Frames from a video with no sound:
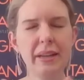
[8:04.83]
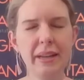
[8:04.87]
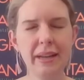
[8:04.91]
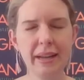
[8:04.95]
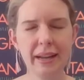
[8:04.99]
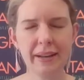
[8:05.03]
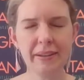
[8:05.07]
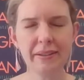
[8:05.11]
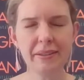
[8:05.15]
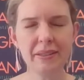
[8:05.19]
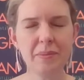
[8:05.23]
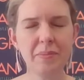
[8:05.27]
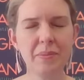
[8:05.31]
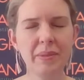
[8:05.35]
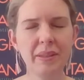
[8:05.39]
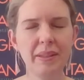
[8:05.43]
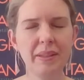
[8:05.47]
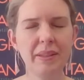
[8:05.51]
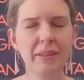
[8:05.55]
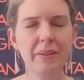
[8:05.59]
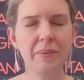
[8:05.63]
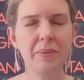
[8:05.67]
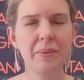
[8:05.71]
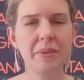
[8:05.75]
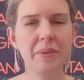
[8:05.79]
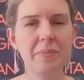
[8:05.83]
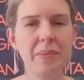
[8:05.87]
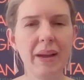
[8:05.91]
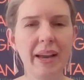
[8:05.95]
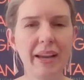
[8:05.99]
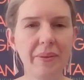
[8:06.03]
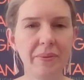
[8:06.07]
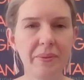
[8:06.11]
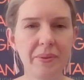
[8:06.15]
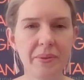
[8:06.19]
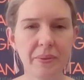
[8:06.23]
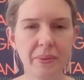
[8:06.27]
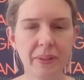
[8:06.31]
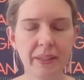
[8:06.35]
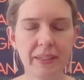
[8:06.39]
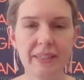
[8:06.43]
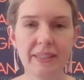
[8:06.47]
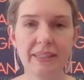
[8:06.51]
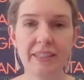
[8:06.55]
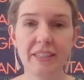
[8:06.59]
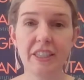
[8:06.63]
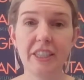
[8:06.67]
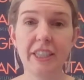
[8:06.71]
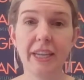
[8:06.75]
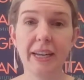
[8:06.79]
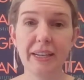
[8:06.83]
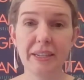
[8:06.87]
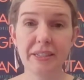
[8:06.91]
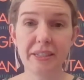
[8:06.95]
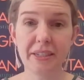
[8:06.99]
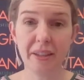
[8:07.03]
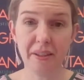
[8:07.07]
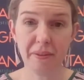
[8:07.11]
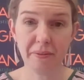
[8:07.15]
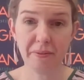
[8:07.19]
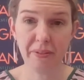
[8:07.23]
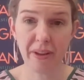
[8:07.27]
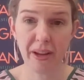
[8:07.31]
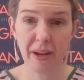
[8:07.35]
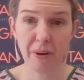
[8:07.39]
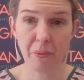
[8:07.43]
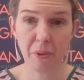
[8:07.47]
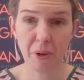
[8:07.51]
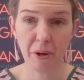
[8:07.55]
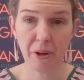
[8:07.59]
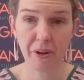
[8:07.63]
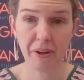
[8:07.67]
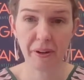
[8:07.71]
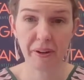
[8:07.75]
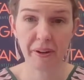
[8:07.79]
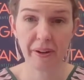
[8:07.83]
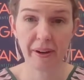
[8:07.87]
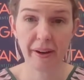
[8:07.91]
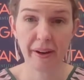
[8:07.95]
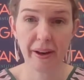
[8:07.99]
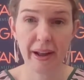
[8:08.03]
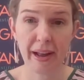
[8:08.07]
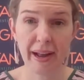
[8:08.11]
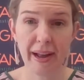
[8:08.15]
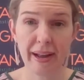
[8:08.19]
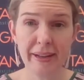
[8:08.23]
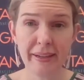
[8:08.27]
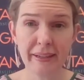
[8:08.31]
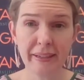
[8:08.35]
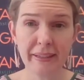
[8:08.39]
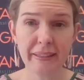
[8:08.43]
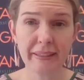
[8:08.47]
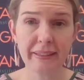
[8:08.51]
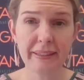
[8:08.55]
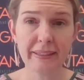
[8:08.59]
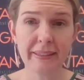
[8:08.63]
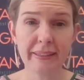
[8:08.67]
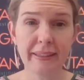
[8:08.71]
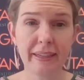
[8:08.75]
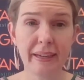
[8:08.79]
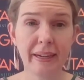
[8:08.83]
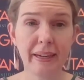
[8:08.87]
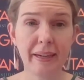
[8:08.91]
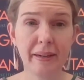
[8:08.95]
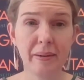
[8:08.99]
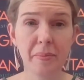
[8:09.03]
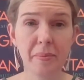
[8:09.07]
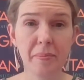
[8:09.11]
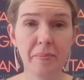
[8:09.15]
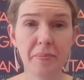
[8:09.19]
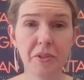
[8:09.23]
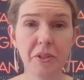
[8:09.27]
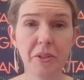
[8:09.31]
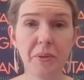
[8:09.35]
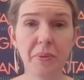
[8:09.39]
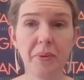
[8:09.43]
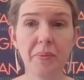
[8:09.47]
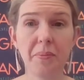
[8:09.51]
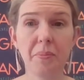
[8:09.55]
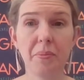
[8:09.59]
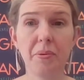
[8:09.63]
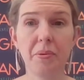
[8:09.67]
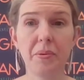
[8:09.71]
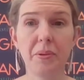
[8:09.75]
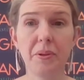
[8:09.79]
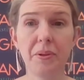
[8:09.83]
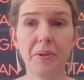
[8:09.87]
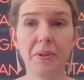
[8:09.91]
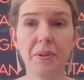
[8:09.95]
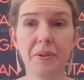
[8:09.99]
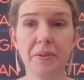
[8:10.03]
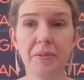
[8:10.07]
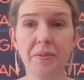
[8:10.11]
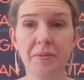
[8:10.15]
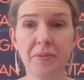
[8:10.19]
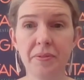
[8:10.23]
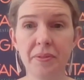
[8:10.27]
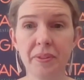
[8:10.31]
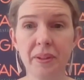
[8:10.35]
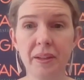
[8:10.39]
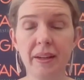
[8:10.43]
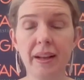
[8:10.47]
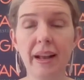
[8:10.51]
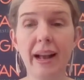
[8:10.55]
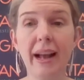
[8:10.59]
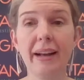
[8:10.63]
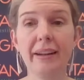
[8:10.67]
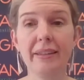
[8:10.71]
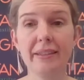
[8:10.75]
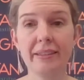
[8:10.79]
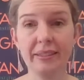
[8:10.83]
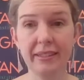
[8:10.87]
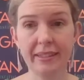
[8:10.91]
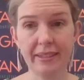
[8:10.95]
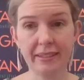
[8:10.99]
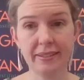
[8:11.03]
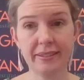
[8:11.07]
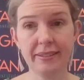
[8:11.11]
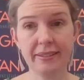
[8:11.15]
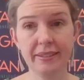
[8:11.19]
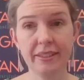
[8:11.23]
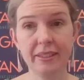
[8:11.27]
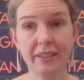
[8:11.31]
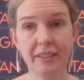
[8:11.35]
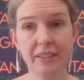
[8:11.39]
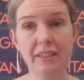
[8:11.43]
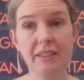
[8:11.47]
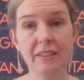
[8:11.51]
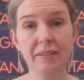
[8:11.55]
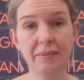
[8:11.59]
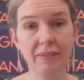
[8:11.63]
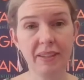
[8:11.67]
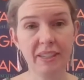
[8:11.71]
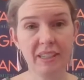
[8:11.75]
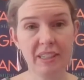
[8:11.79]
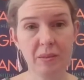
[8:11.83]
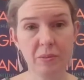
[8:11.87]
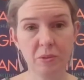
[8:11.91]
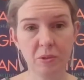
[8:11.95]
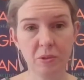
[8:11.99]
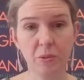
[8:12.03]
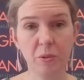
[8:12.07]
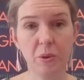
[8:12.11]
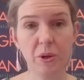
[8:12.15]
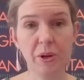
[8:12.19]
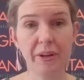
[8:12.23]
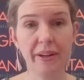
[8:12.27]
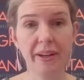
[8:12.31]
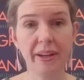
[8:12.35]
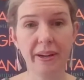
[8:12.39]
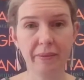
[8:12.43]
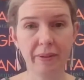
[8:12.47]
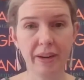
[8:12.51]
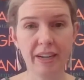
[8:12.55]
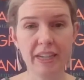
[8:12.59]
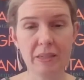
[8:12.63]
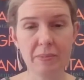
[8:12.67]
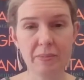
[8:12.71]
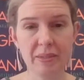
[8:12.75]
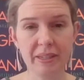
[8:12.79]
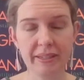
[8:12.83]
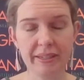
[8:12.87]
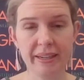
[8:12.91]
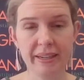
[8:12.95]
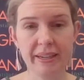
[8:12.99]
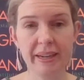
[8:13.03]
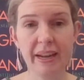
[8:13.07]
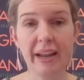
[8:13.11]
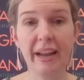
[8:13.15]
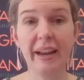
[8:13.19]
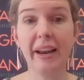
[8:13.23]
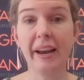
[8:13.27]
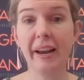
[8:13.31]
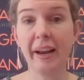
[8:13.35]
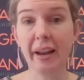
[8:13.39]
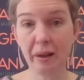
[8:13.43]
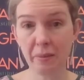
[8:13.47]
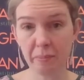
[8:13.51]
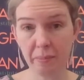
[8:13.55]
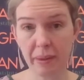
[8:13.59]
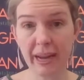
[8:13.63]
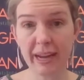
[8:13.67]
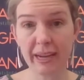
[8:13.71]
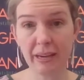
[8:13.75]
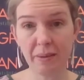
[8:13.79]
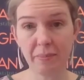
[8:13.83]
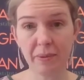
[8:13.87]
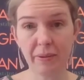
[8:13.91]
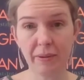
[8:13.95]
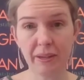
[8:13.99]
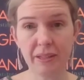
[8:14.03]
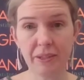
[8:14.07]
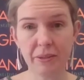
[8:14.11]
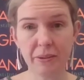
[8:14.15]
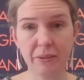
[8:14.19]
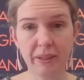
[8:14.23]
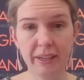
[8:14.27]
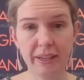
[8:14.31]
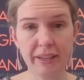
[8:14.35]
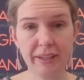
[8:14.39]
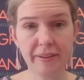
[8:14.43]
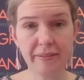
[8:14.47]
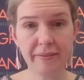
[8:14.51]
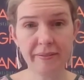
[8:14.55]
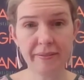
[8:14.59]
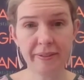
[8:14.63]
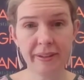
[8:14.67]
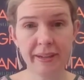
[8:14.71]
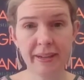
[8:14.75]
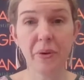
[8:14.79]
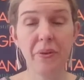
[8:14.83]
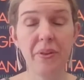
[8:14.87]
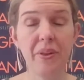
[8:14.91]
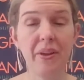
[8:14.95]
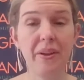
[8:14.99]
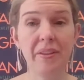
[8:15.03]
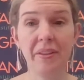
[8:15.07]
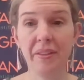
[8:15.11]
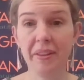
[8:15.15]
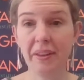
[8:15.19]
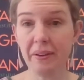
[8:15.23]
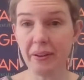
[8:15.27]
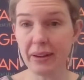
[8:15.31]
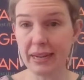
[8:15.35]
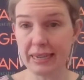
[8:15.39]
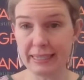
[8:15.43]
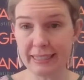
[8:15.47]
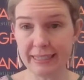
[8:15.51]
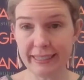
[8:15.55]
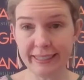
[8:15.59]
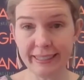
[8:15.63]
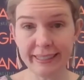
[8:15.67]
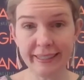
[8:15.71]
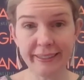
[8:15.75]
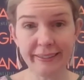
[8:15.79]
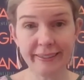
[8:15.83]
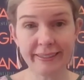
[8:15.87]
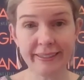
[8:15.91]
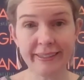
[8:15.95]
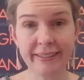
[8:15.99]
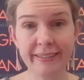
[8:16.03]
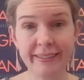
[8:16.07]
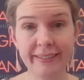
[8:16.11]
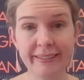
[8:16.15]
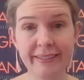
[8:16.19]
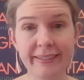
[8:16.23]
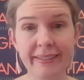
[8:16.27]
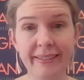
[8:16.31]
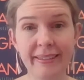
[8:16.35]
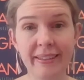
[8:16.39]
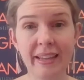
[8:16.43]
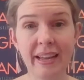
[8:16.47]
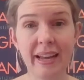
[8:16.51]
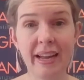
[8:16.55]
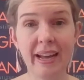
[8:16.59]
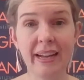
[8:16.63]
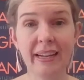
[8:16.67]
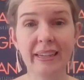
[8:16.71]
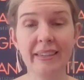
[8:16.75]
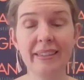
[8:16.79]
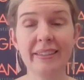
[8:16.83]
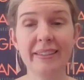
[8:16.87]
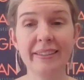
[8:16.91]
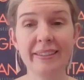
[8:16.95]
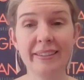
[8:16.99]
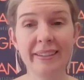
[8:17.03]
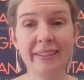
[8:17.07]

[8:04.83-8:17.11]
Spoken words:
announcement that was made was it's a change to the Fair Work Act to improve access to flexible working arrangements and unpaid parental leave. So the idea is that